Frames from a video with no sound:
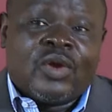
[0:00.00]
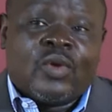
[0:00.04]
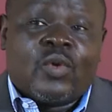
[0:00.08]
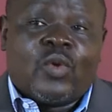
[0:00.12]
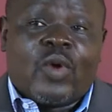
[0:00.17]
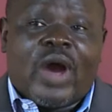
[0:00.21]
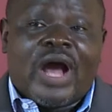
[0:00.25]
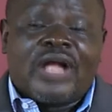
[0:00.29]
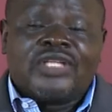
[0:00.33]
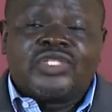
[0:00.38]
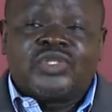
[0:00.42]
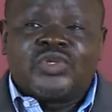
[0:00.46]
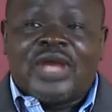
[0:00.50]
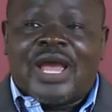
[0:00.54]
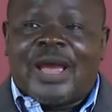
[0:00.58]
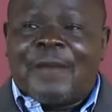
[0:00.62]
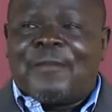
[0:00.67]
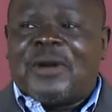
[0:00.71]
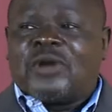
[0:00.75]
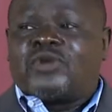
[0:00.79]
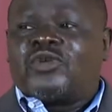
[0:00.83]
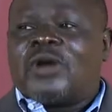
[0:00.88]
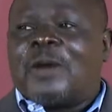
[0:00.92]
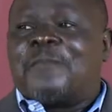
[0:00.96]
Once you are
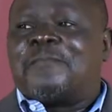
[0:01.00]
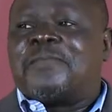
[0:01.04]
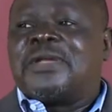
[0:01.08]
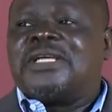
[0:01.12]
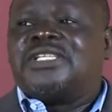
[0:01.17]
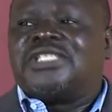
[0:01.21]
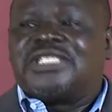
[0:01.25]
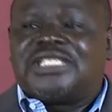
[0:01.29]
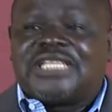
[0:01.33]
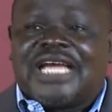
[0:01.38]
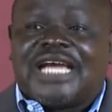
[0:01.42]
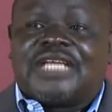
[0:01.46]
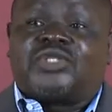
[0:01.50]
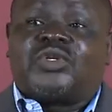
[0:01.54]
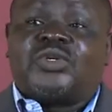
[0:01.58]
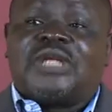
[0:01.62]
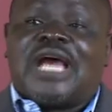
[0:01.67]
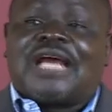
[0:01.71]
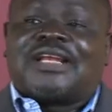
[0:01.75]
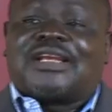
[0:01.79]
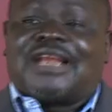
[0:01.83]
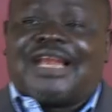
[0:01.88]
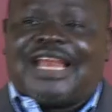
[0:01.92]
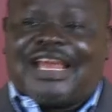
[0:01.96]
able to appreciate to
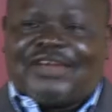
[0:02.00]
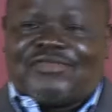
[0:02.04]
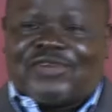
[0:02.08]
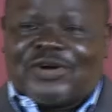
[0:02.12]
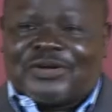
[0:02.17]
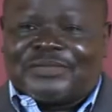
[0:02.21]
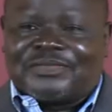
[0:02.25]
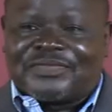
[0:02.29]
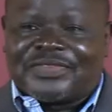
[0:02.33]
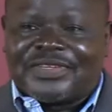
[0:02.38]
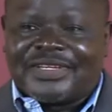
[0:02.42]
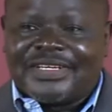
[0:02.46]
that level,